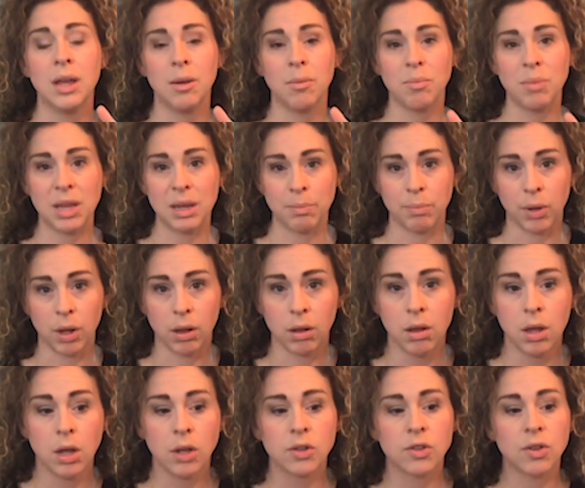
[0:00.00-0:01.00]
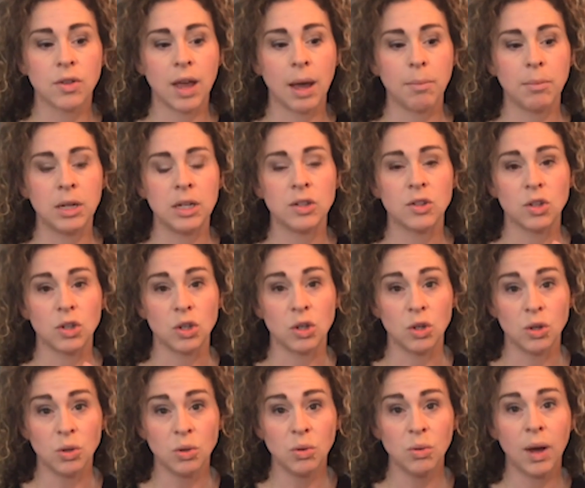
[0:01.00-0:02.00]
people. So that means
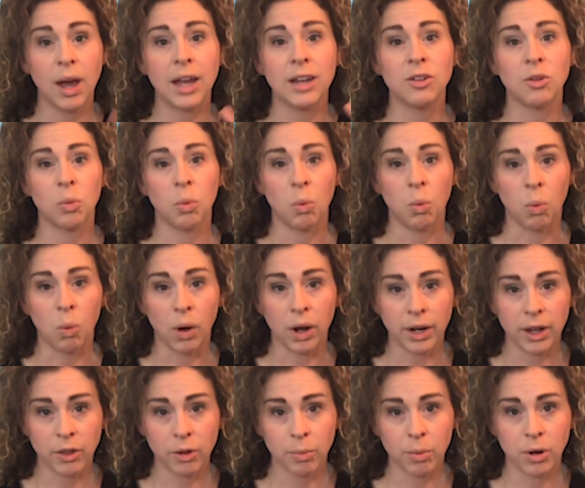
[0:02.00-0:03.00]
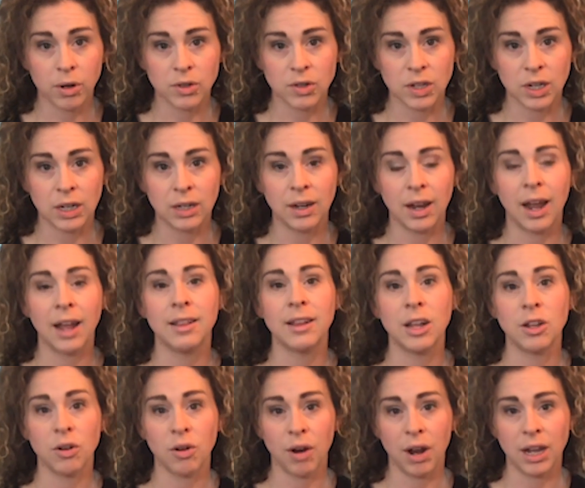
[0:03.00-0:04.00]
you and 1 other person and
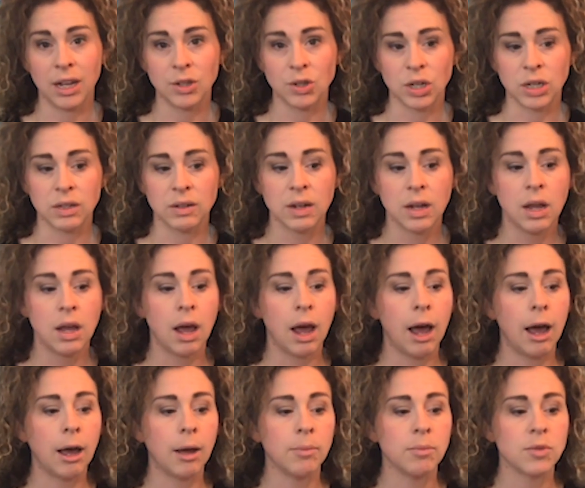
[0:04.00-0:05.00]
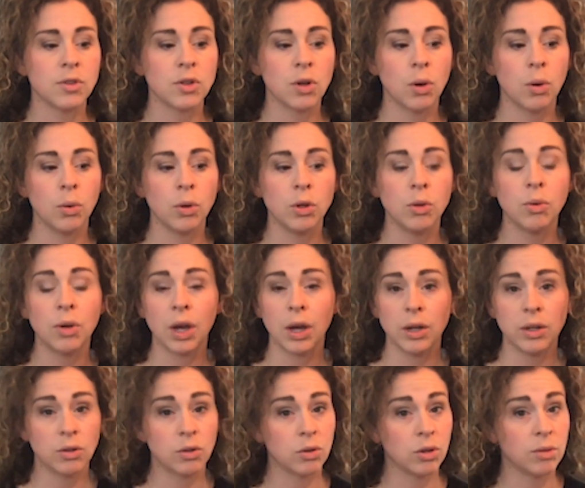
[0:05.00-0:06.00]
then your agent. So you
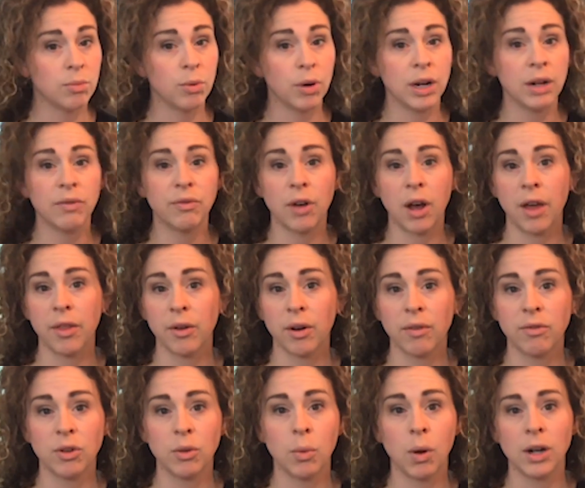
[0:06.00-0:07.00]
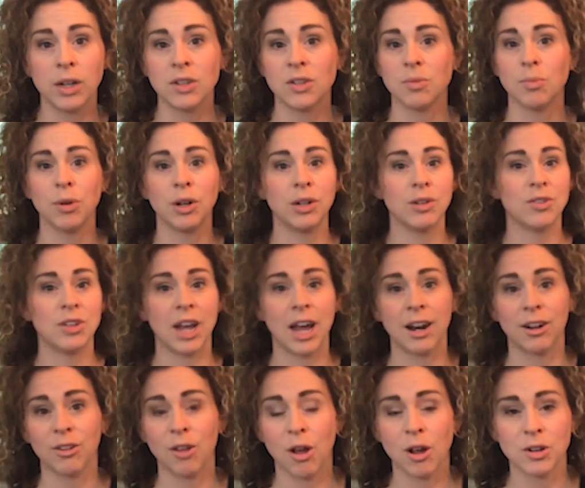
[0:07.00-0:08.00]
could bring a father if you wanted to bring your dad
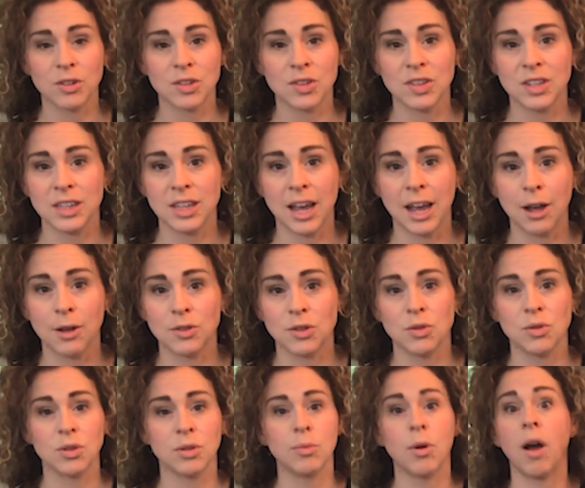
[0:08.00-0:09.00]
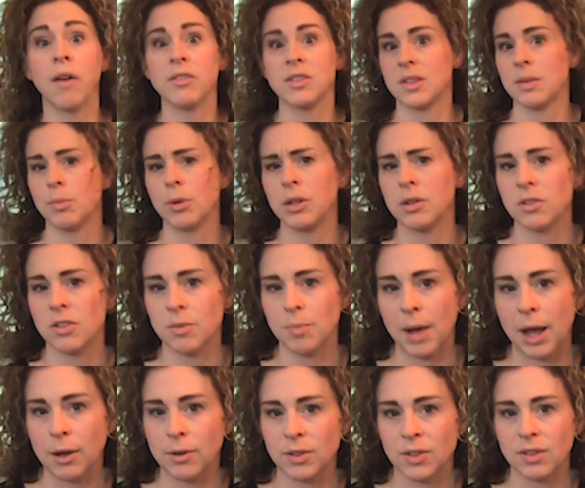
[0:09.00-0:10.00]
along to see the house. You could obviously bring your
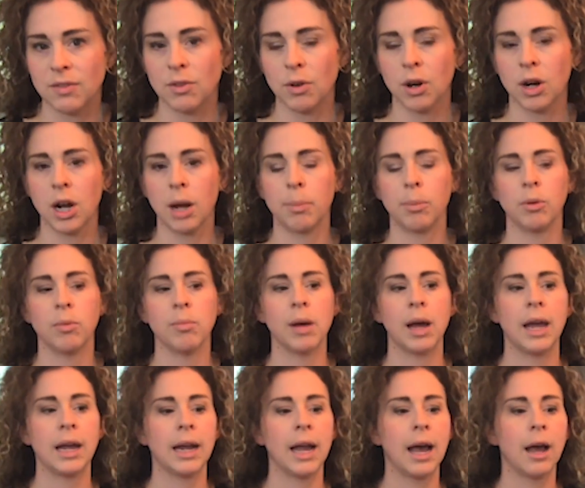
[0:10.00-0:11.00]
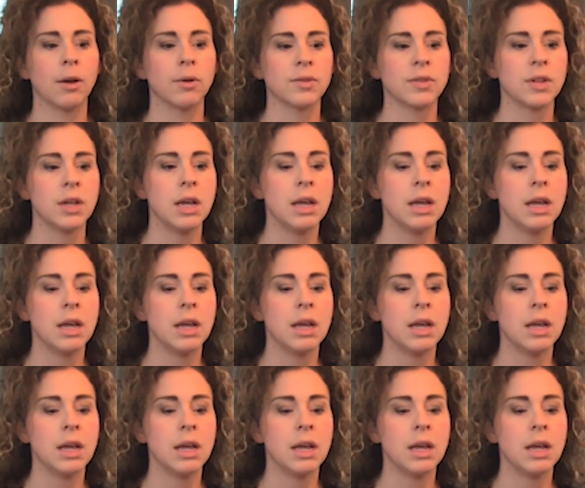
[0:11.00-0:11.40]
spouse if you're a couple buying a house,